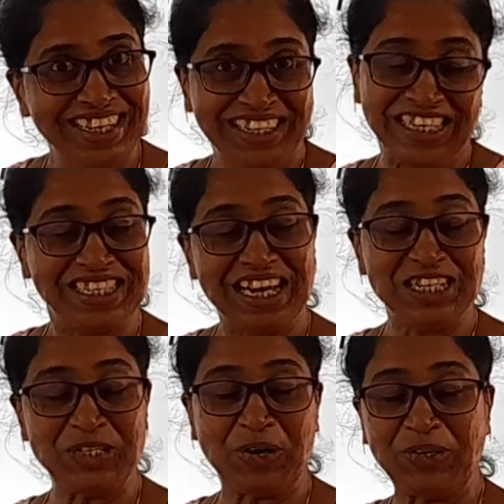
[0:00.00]
Teacher
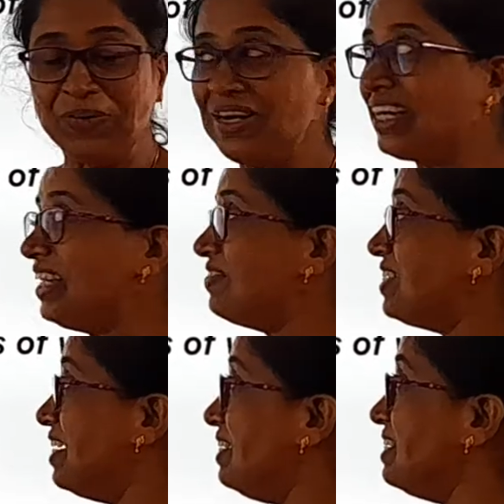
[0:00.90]
has taught you negative
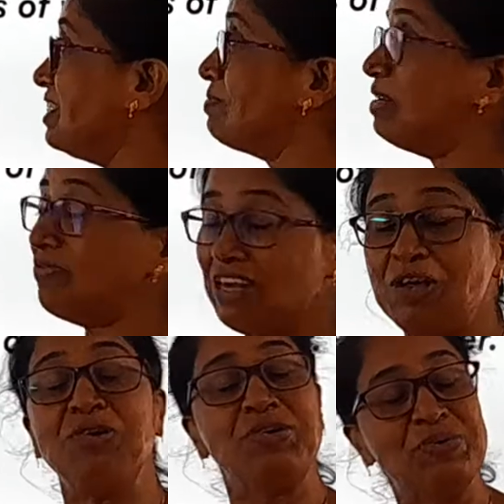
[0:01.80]
sentence, but will
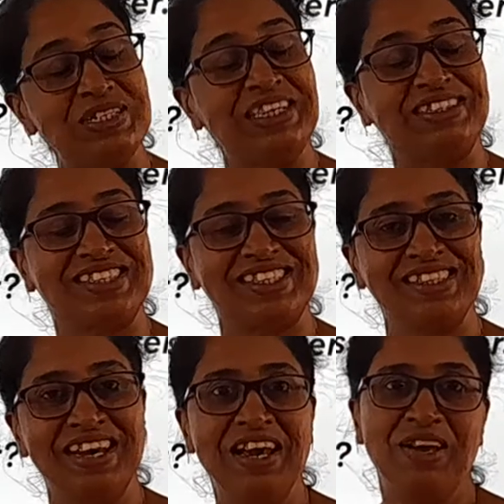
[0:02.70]
you use it?
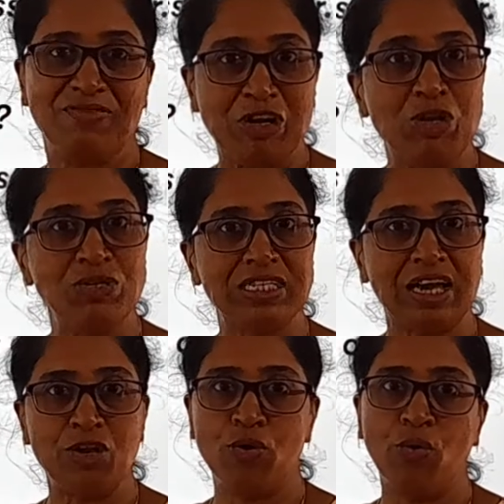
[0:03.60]
Will you say,
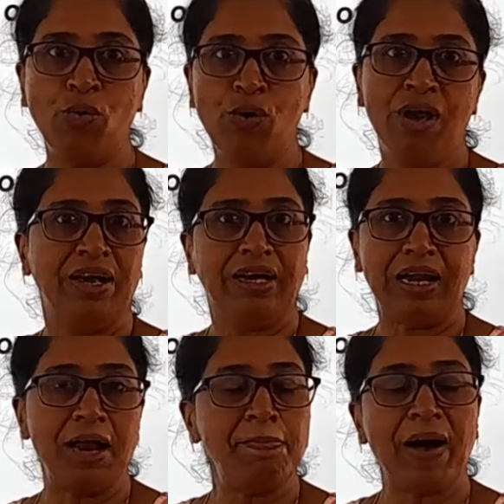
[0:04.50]
no,
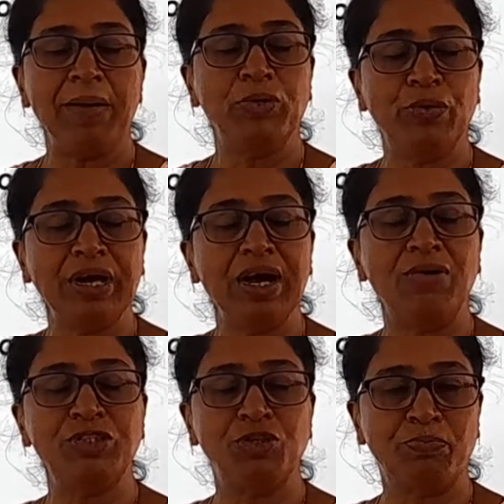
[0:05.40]
grandpa, I'm going
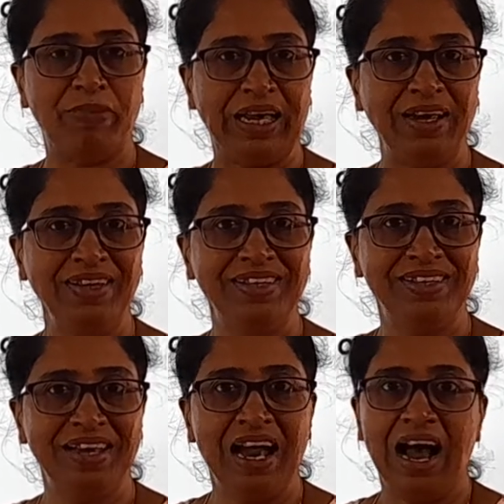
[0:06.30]
out to play,
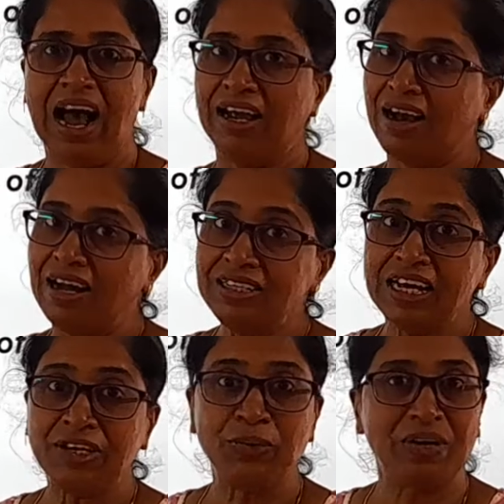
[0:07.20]
I can't
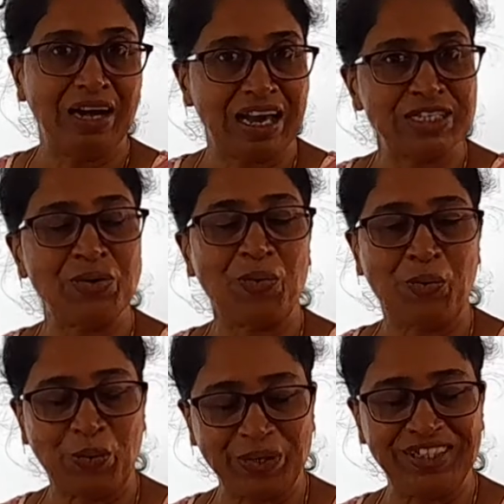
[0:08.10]
get you a glass of
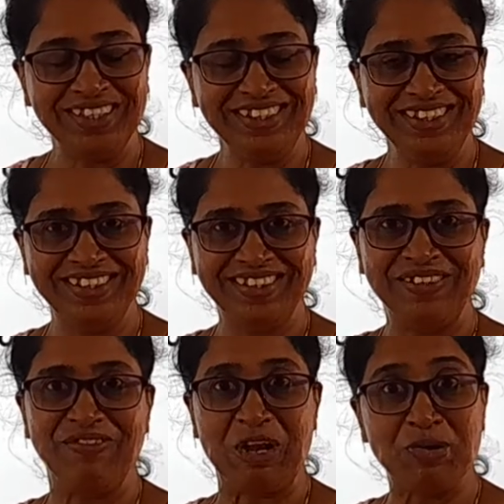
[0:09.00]
water?
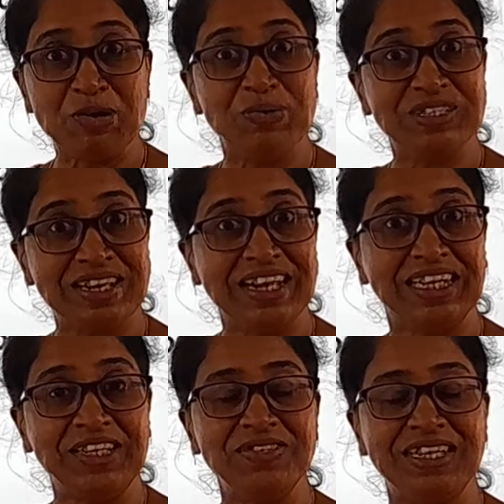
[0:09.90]
Will you use a
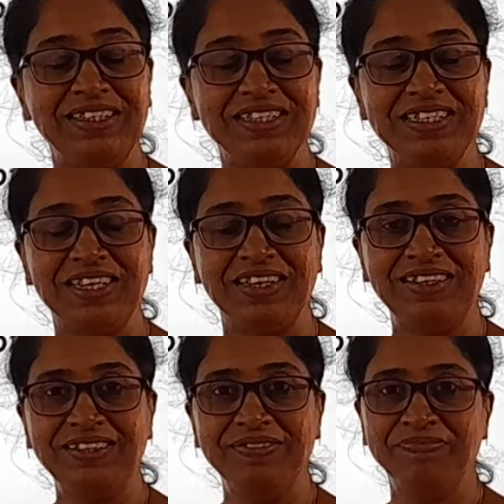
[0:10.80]
negative sentence here?